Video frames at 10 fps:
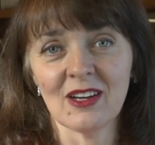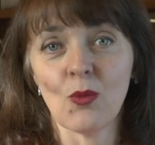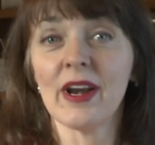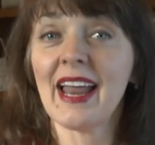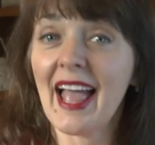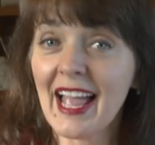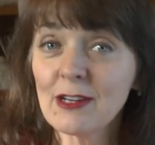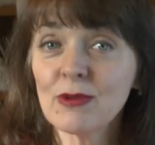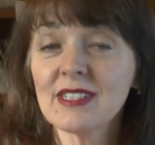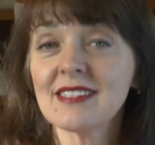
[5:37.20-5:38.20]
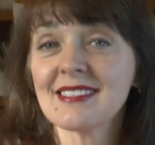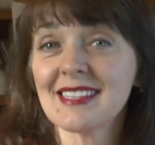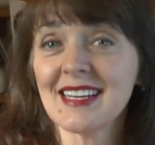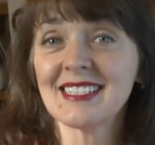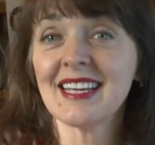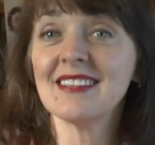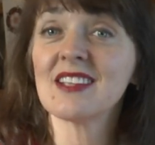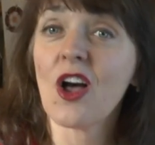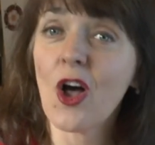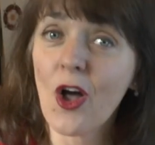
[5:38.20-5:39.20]
When Edward sent
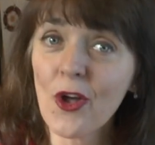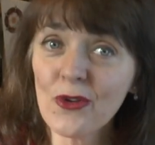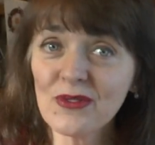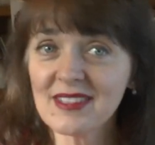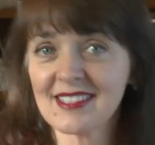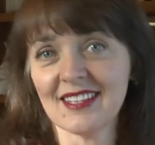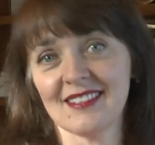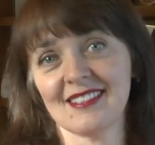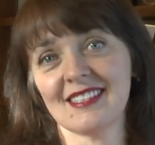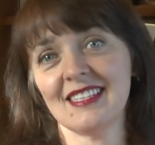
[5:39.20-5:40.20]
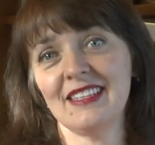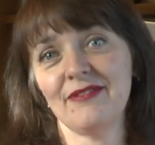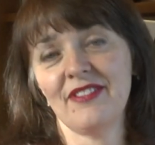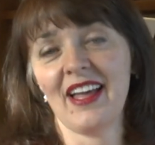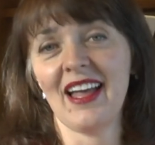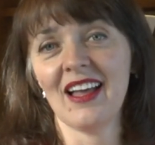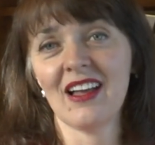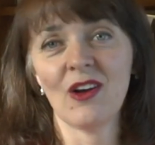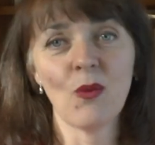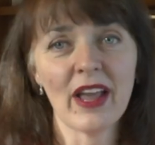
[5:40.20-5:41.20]
his own sons to live there,
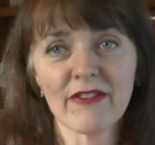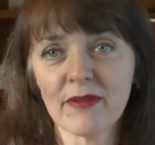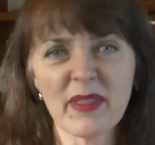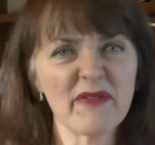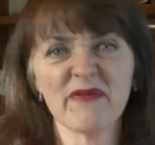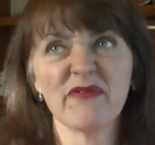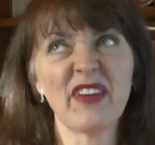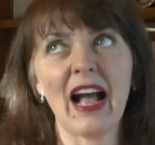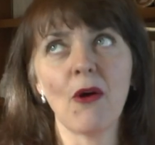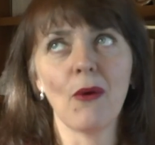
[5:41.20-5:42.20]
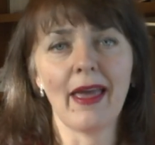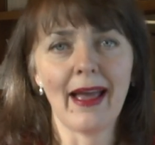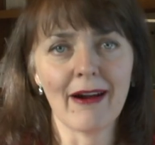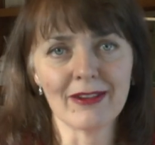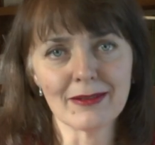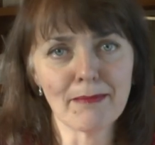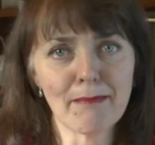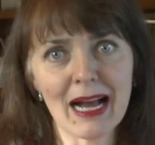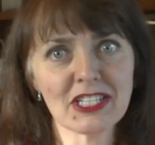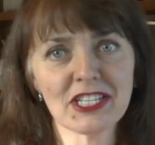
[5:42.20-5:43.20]
away from the foul air
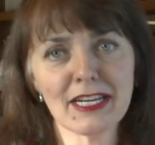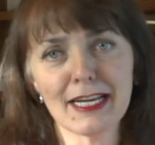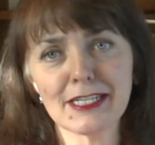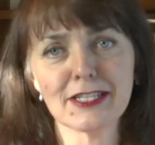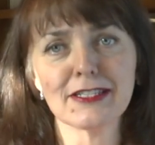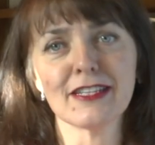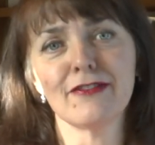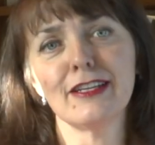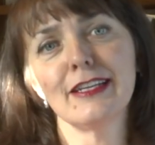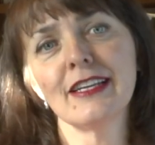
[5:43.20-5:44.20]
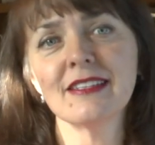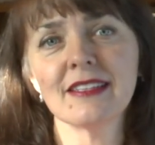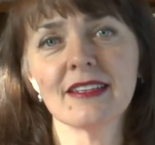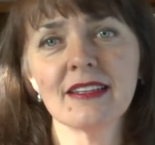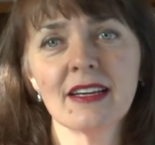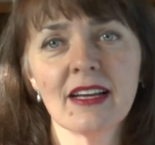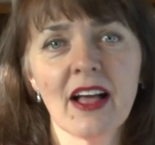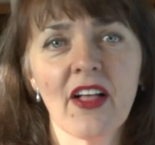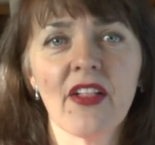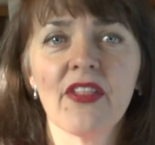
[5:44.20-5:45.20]
and machinations of London,
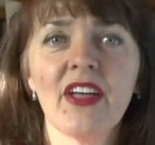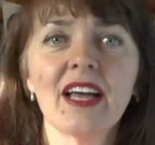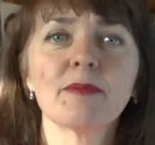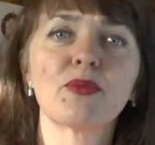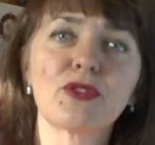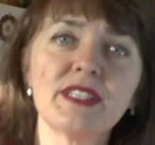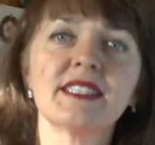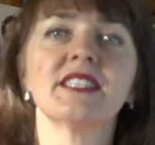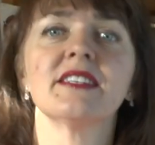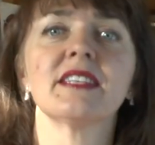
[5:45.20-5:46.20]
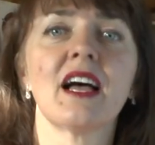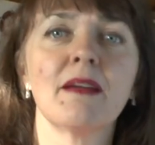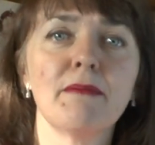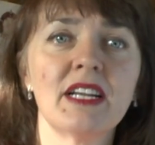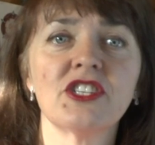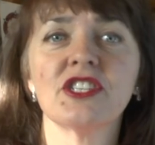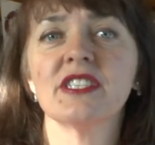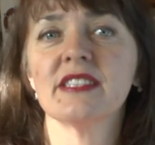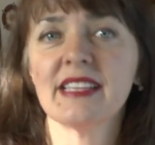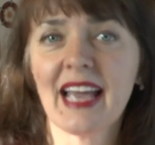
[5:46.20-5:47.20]
that precedent I
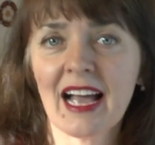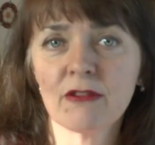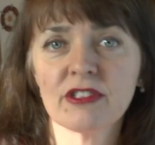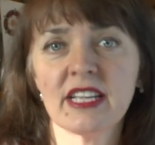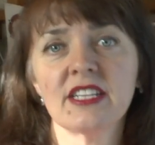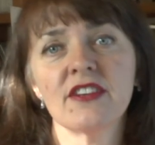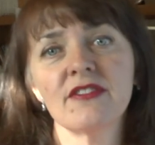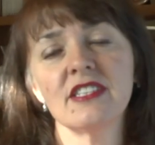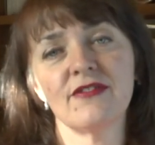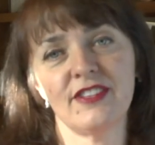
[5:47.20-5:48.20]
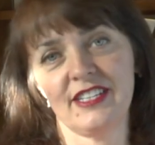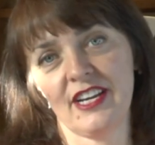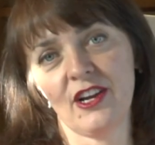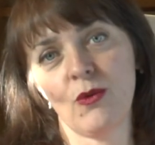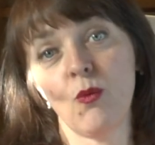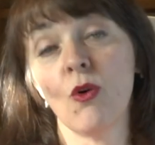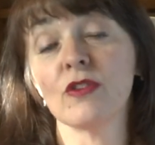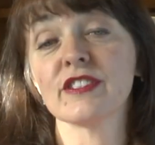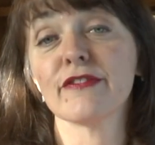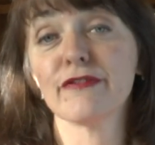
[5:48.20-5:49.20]
mentioned at the outset of this video
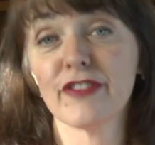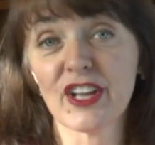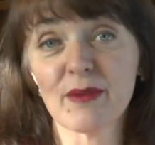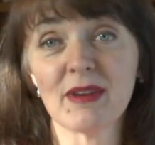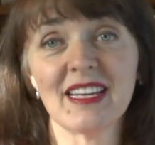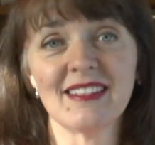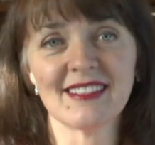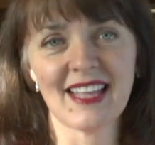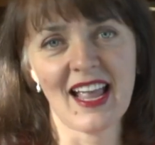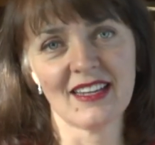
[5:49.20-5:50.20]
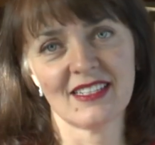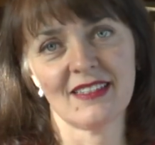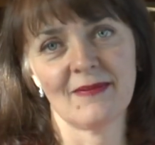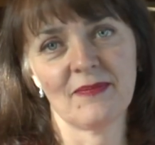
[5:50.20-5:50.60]
was firmly set.